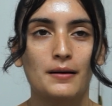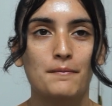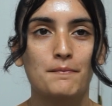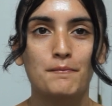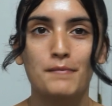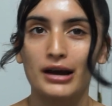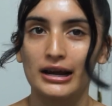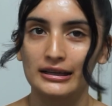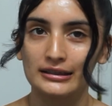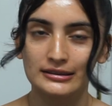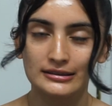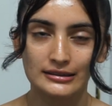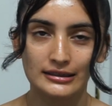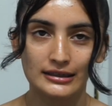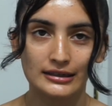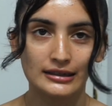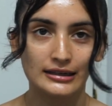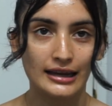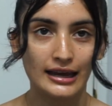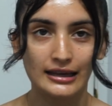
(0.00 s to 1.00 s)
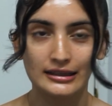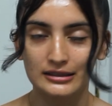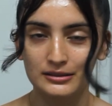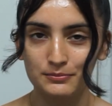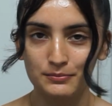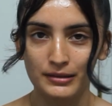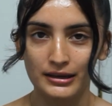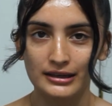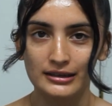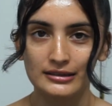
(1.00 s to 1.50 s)
mindset and
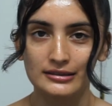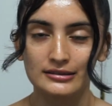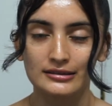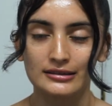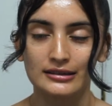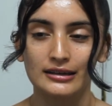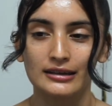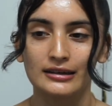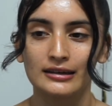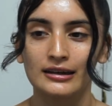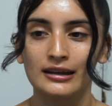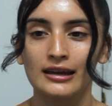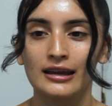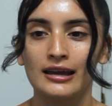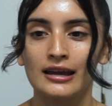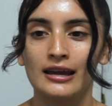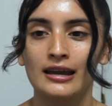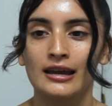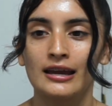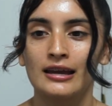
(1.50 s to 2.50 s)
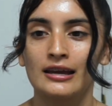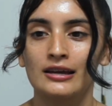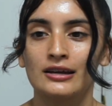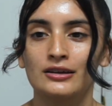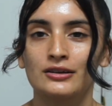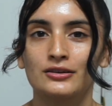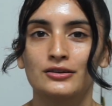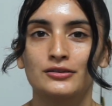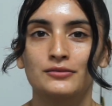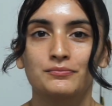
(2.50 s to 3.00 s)
headspace, and
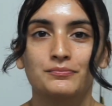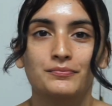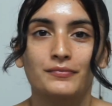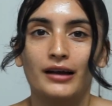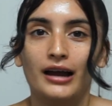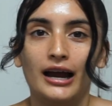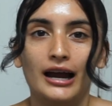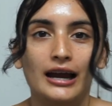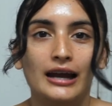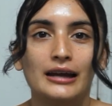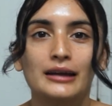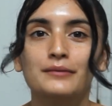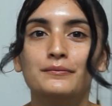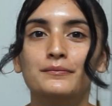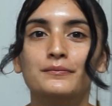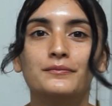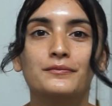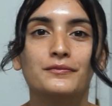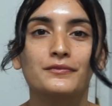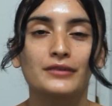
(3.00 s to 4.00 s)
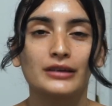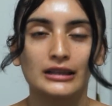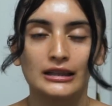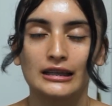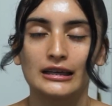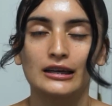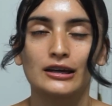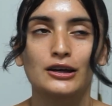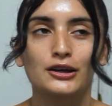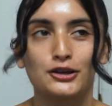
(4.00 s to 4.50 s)
I am
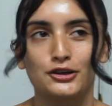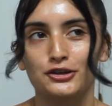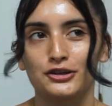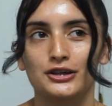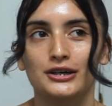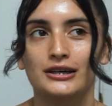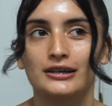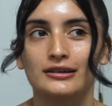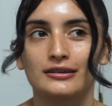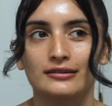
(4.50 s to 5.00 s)
feeling good.